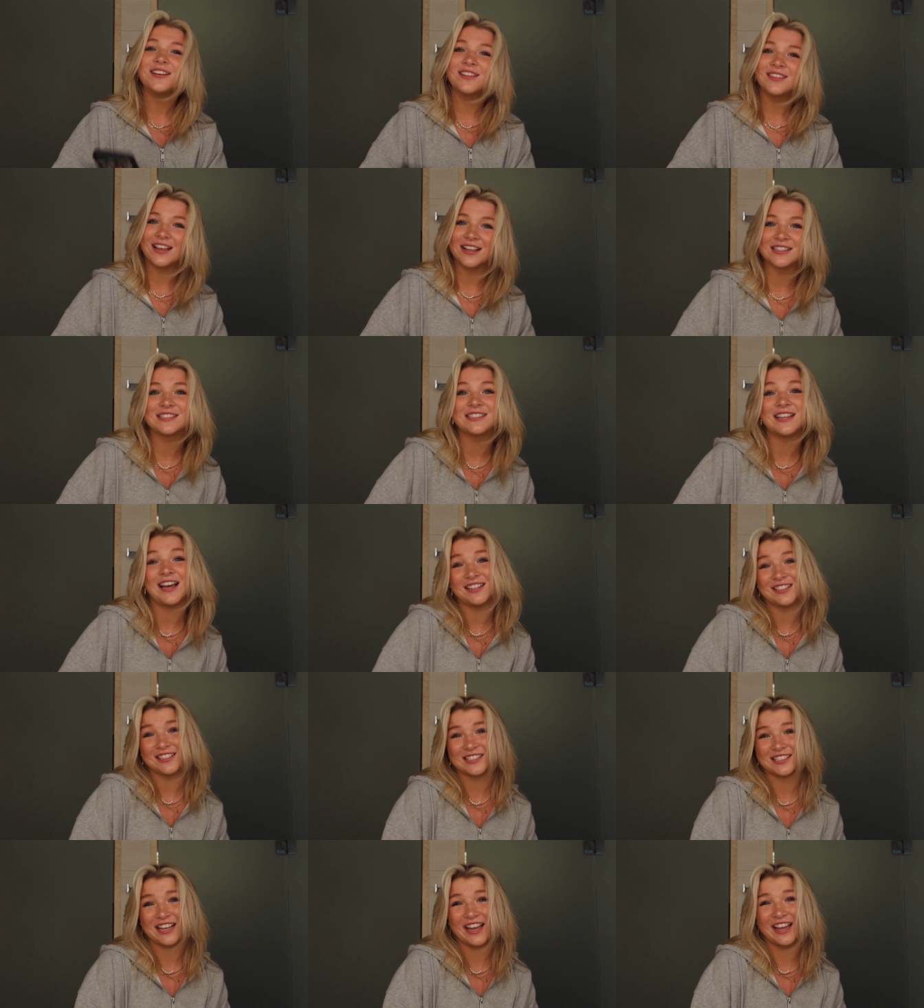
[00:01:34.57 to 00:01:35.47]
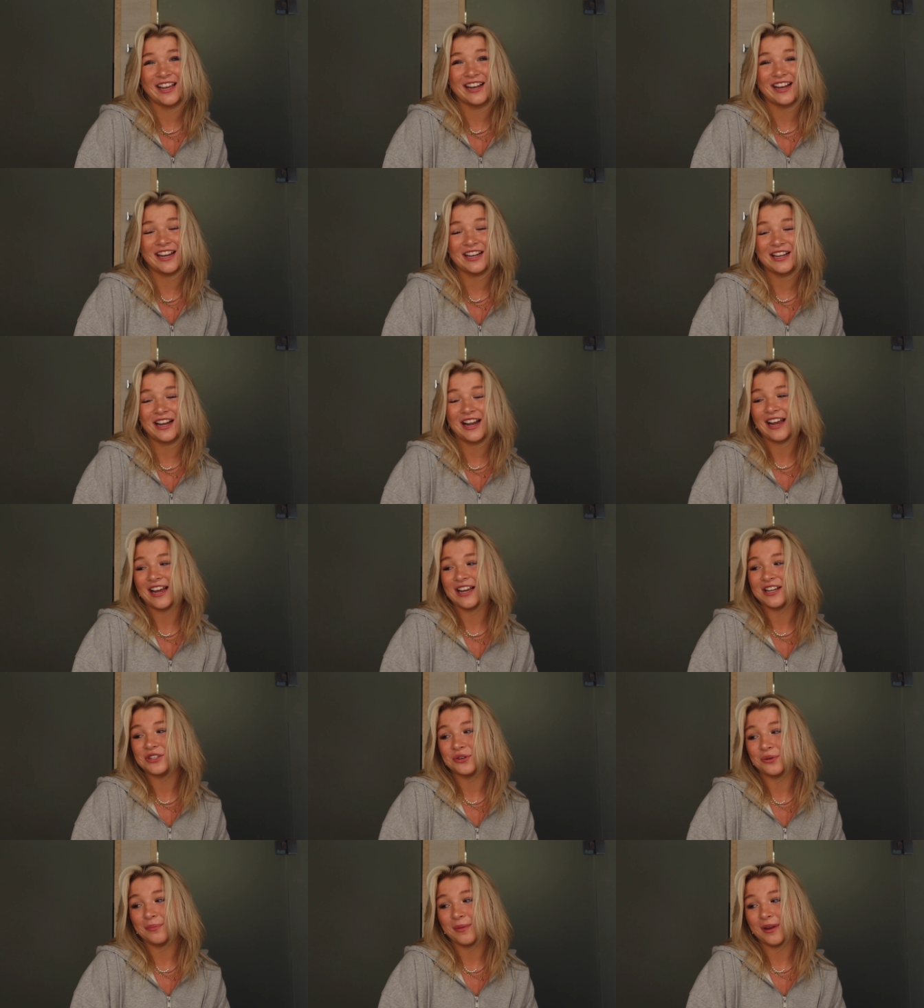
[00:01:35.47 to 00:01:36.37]
That's sad to say and hate. I hate
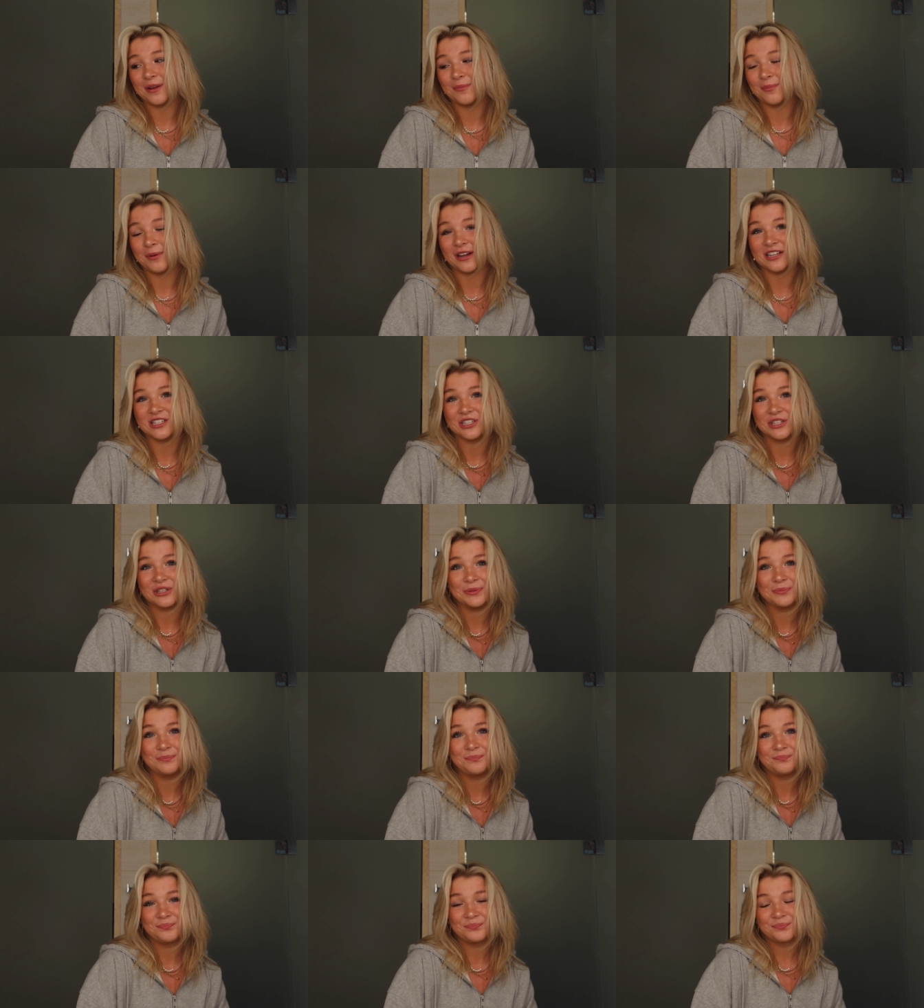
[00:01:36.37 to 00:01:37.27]
to admit it, but I do.